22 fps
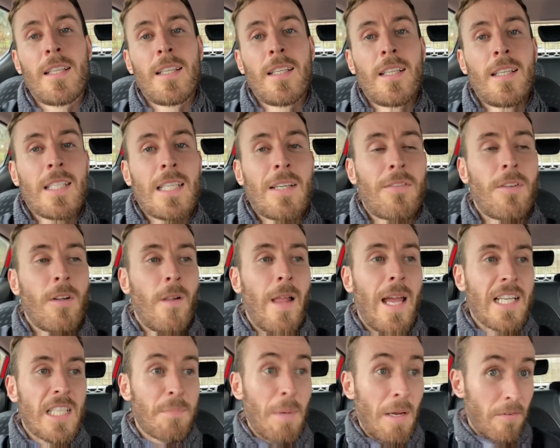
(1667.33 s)
give the
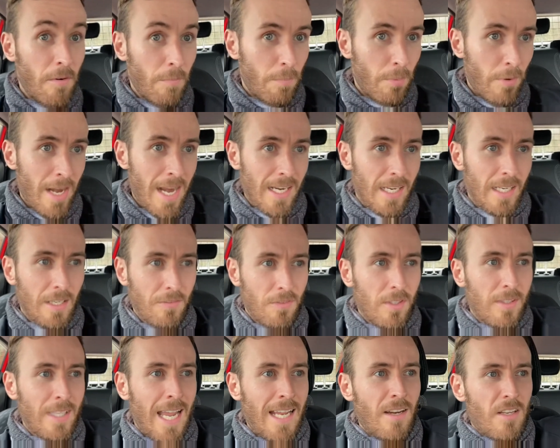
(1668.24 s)
legs a bit of a break, give the
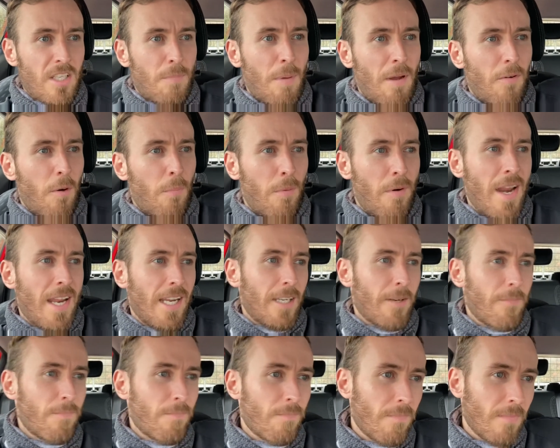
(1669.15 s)
tendons a bit of a break,
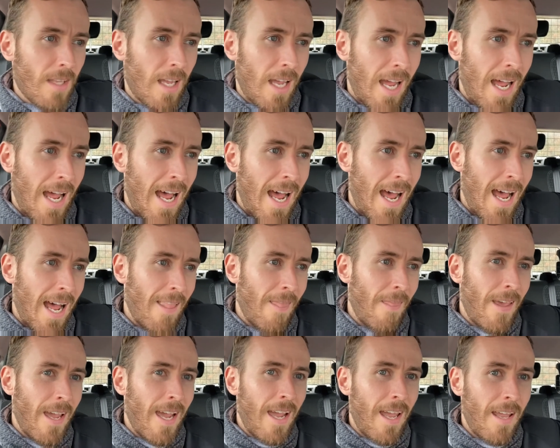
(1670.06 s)
and
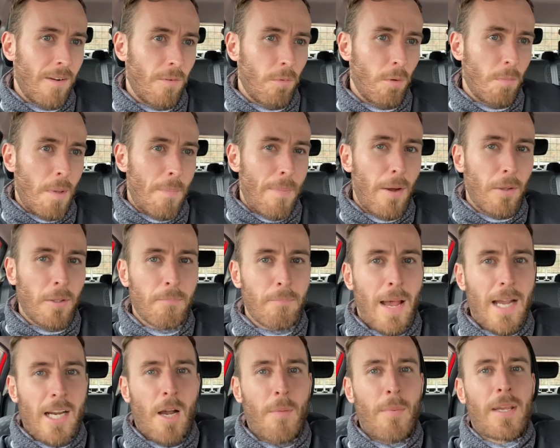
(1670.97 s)
then we'll be building
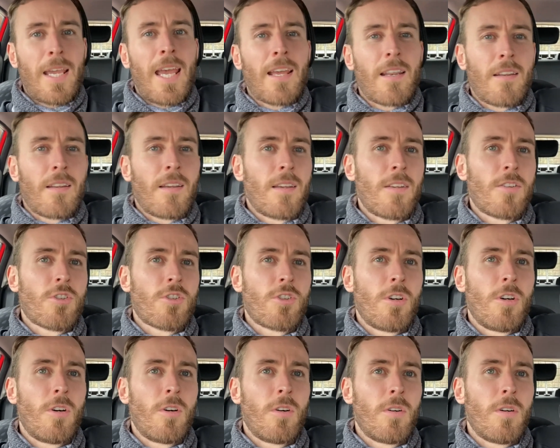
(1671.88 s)
back up again.
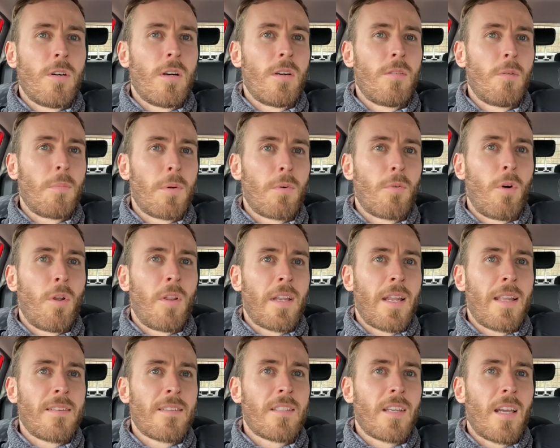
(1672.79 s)
So
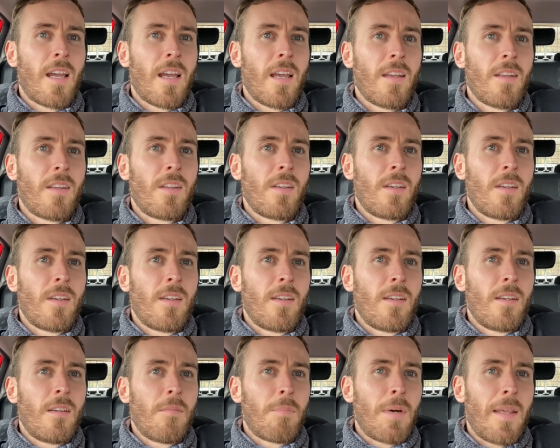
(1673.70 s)

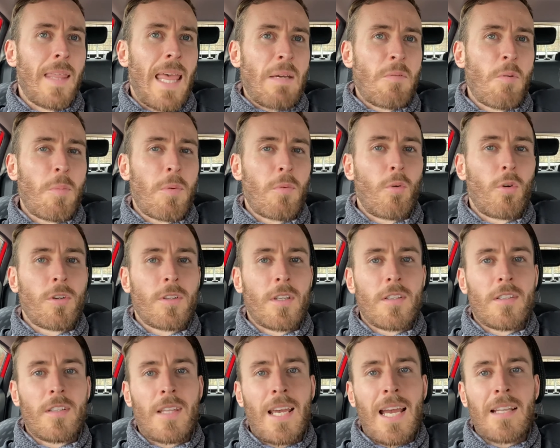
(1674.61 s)
by then we'll be rolling
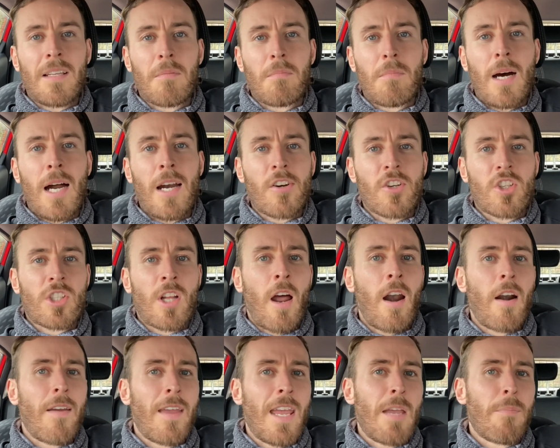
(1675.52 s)
into the end of March,
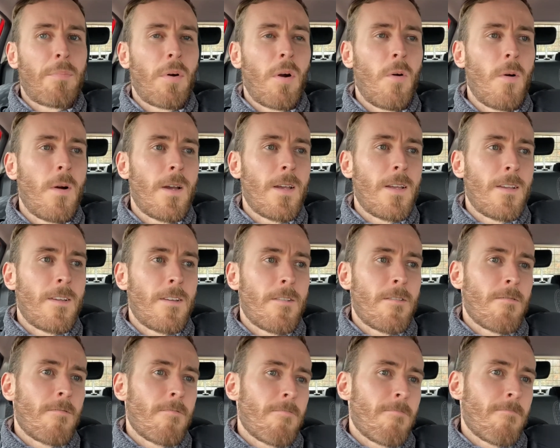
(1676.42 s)
start of April.
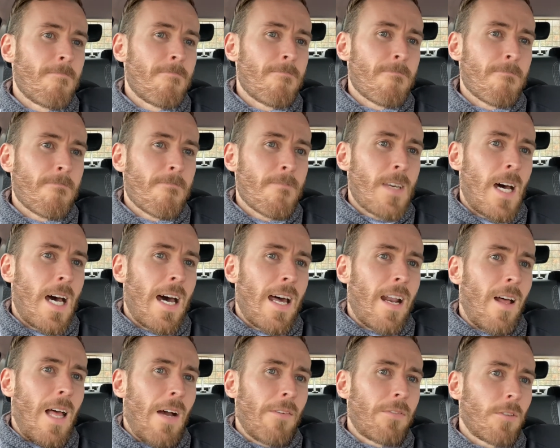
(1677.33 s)
I'll
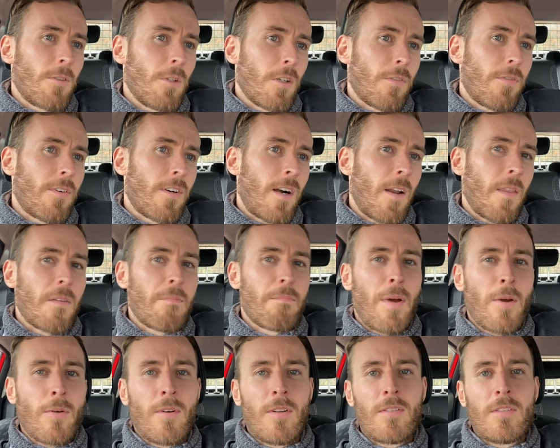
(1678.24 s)
have to look for another
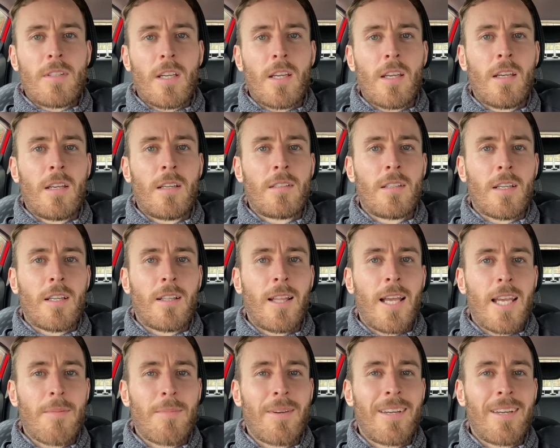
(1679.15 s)
mountain to climb.